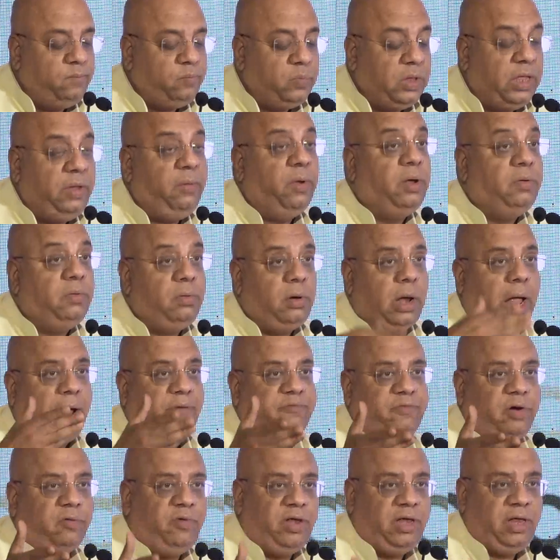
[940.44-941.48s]
even
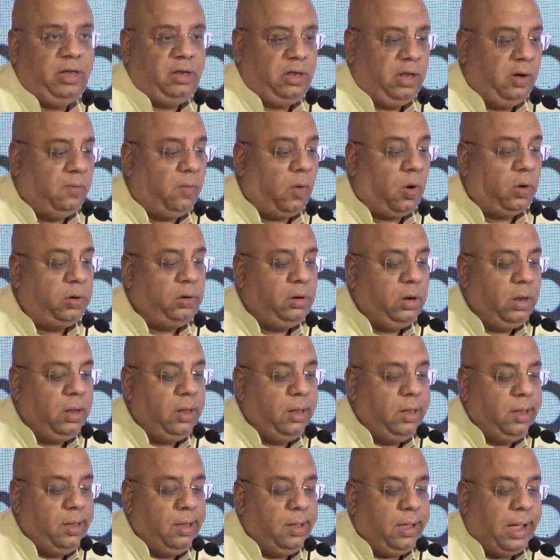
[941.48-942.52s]
after winning the award,
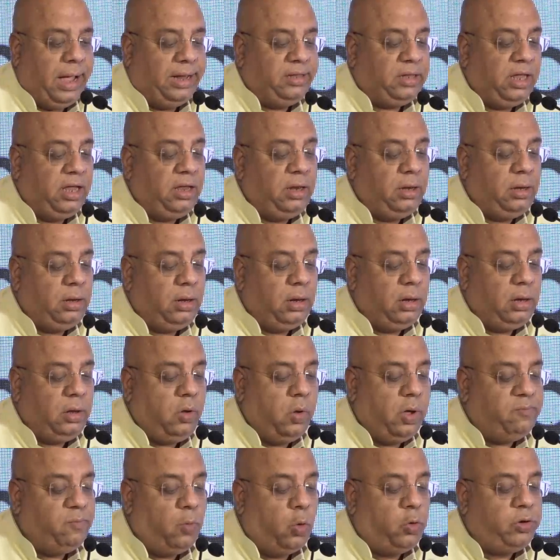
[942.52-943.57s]
I think you
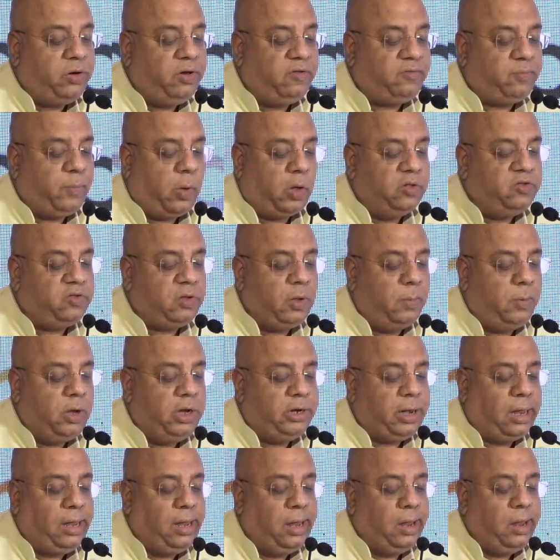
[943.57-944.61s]
have more
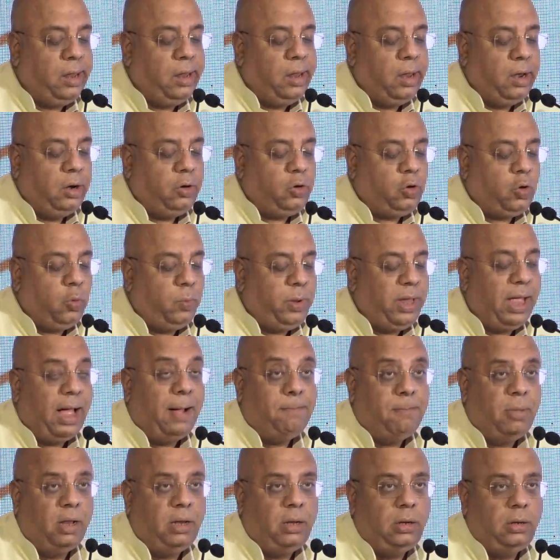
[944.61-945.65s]
responsibility to be
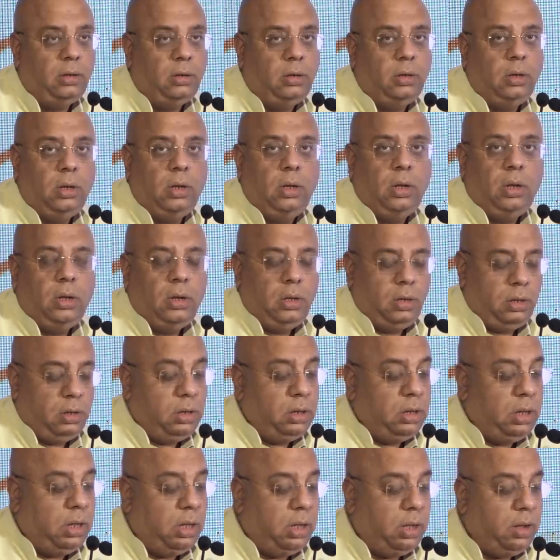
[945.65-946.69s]
humble.
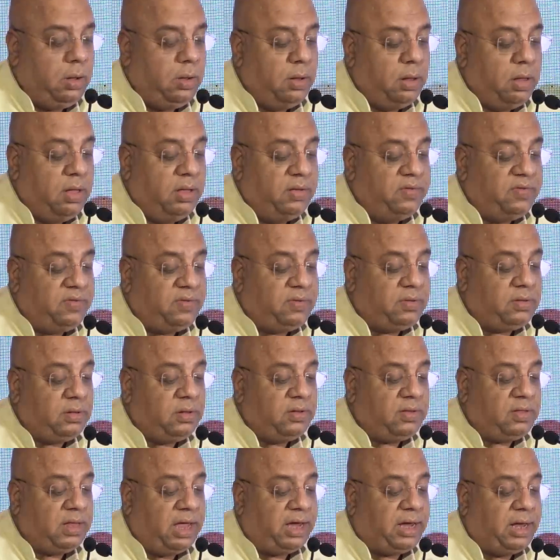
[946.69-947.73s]
Uh,
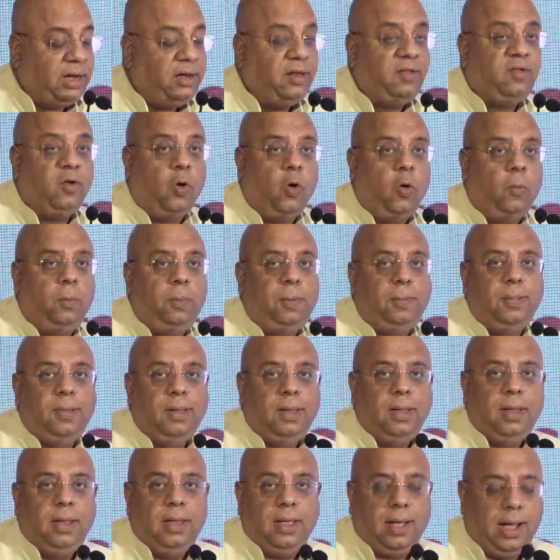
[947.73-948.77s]
second is hope.
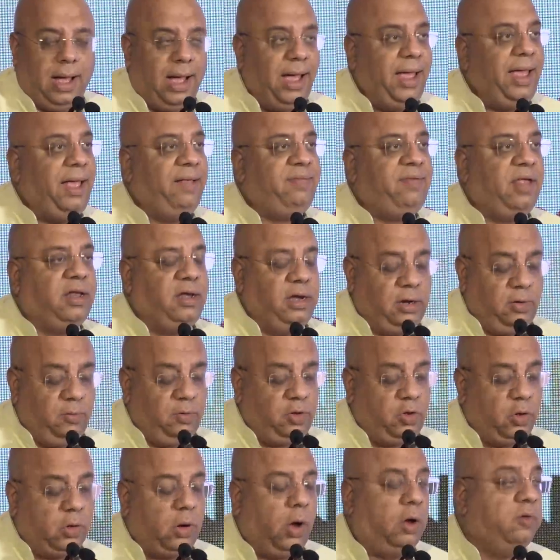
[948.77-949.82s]
I, as an
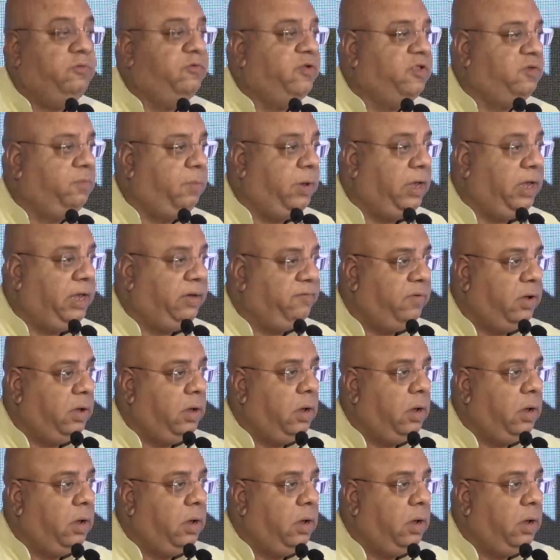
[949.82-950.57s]
individual, always believe